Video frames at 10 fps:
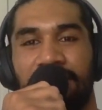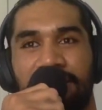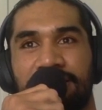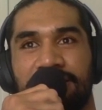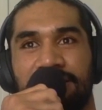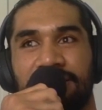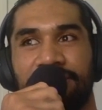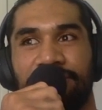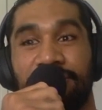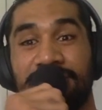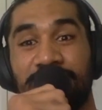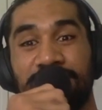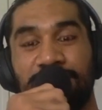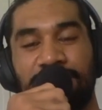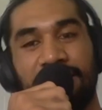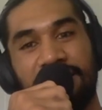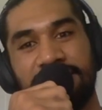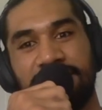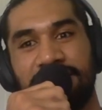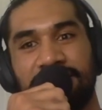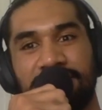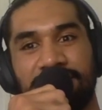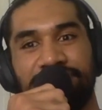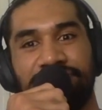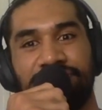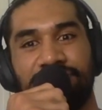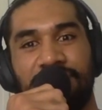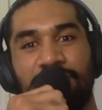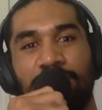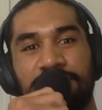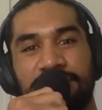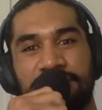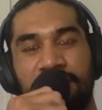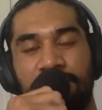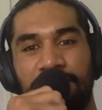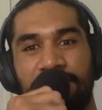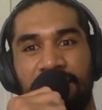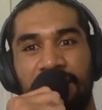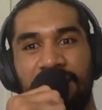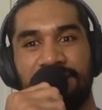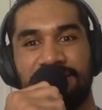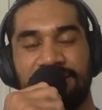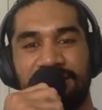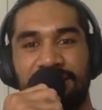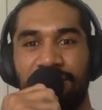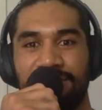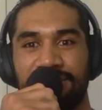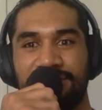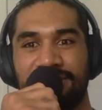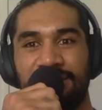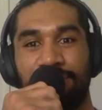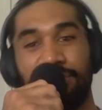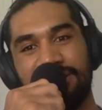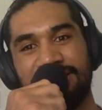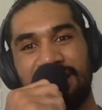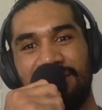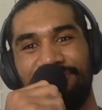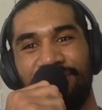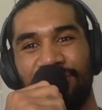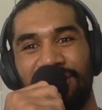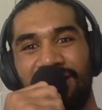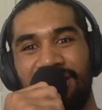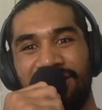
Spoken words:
see, because he was the one that actually like wanted to sign me at the Canes, and he put his name on the line.